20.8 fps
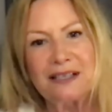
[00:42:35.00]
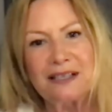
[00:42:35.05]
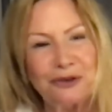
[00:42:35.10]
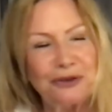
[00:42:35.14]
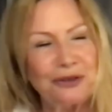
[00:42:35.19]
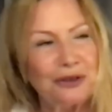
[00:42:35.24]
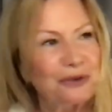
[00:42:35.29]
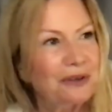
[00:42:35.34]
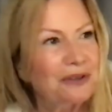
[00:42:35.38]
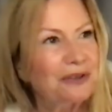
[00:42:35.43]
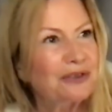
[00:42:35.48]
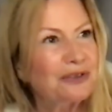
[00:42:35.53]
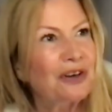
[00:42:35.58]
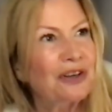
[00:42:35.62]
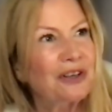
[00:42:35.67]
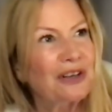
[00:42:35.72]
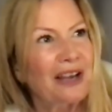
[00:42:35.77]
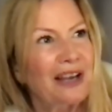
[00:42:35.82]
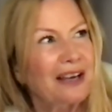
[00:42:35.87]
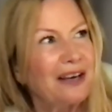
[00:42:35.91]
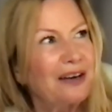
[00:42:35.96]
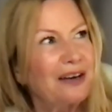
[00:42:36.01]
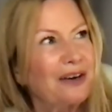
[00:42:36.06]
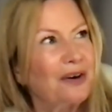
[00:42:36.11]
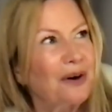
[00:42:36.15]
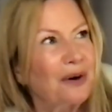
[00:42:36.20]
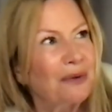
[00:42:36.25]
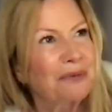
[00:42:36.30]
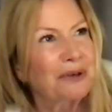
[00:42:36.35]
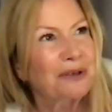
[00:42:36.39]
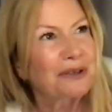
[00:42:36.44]
so it's not like a
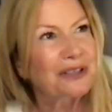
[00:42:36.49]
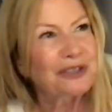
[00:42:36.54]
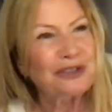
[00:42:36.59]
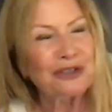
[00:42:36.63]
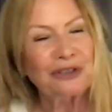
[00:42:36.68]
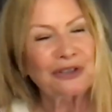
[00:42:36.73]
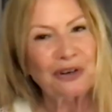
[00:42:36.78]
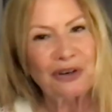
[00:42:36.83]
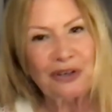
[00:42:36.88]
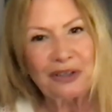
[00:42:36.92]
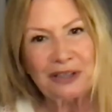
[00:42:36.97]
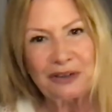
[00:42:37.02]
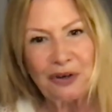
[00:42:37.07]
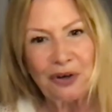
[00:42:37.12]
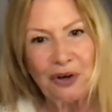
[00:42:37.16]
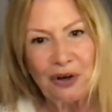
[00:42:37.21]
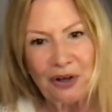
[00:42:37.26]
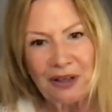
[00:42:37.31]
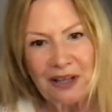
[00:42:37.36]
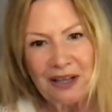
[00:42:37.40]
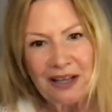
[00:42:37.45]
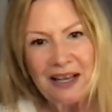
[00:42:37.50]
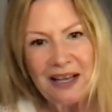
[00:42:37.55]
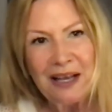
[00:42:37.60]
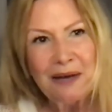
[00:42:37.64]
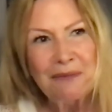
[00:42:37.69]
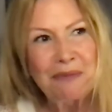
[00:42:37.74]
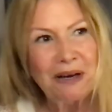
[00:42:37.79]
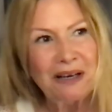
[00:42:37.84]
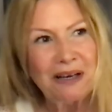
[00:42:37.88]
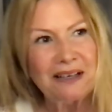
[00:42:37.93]
competition, not at all,
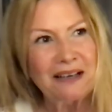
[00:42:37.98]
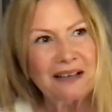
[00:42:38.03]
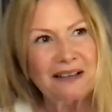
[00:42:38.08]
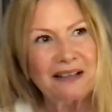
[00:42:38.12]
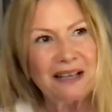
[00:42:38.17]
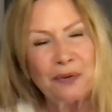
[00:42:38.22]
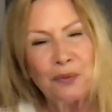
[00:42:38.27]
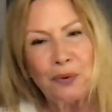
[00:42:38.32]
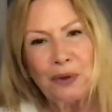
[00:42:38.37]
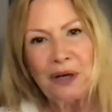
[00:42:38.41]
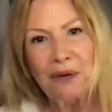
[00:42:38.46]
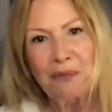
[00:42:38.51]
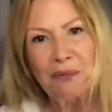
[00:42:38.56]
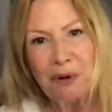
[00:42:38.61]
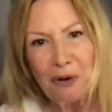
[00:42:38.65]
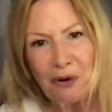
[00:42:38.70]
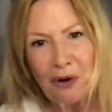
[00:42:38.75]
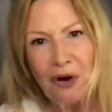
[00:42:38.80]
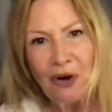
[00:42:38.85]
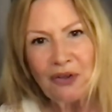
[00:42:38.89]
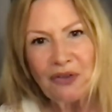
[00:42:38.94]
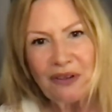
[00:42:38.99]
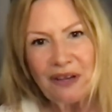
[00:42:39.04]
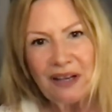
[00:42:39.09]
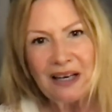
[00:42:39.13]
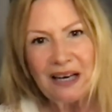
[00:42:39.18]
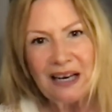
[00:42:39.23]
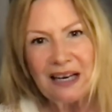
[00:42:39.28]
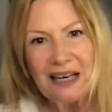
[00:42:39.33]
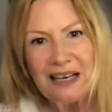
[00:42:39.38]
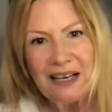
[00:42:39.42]
but that we applaud
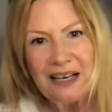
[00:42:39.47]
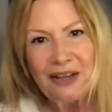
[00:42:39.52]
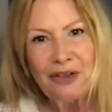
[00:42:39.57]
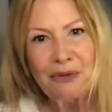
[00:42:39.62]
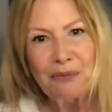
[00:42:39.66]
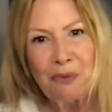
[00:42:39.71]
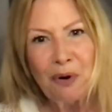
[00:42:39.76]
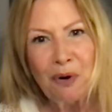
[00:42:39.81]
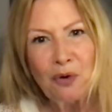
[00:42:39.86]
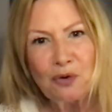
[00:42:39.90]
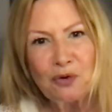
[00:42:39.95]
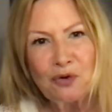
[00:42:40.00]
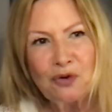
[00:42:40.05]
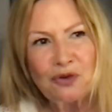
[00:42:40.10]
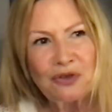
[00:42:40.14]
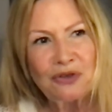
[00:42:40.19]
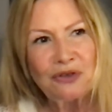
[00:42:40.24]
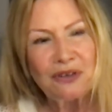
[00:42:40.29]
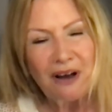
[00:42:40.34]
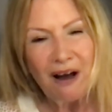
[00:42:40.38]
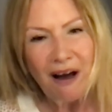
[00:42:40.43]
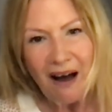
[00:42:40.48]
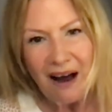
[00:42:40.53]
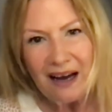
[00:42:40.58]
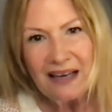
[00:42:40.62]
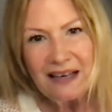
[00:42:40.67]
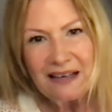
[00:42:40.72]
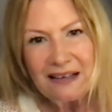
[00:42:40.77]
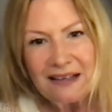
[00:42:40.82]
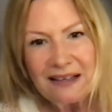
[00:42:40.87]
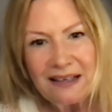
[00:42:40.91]
then the most
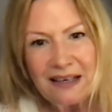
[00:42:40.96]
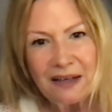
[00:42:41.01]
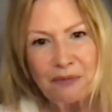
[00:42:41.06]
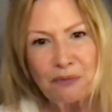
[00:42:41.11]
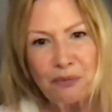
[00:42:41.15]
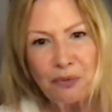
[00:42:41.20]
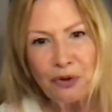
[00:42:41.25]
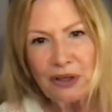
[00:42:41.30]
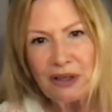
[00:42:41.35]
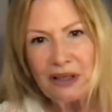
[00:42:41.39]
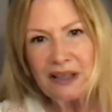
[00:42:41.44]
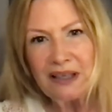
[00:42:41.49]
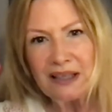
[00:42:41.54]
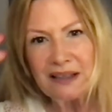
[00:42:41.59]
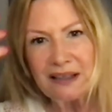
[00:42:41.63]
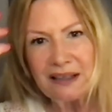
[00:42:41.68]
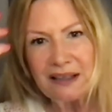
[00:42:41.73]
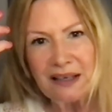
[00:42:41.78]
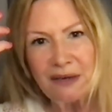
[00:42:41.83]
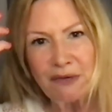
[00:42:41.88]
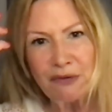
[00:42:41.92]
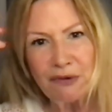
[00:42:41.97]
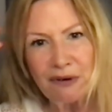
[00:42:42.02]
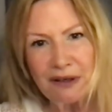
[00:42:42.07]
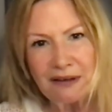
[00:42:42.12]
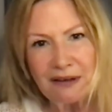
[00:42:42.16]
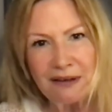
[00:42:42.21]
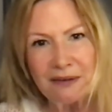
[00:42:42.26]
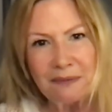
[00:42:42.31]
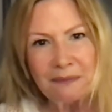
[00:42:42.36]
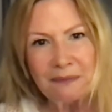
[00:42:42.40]
kind and brilliantly
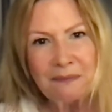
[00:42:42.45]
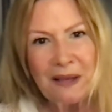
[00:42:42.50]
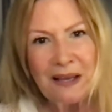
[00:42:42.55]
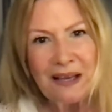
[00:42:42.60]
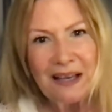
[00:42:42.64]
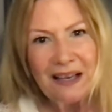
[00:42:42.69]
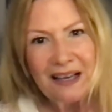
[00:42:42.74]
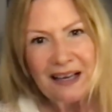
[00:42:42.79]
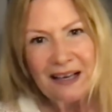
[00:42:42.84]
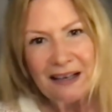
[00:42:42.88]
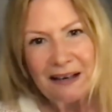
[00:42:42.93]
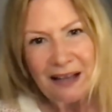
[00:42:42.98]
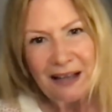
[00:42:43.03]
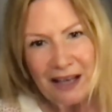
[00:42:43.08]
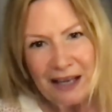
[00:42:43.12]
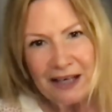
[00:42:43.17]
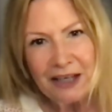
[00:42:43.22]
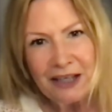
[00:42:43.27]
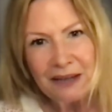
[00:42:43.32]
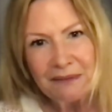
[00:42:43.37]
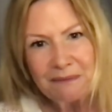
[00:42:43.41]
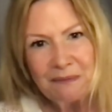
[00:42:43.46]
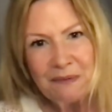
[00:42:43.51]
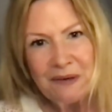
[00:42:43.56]
written letter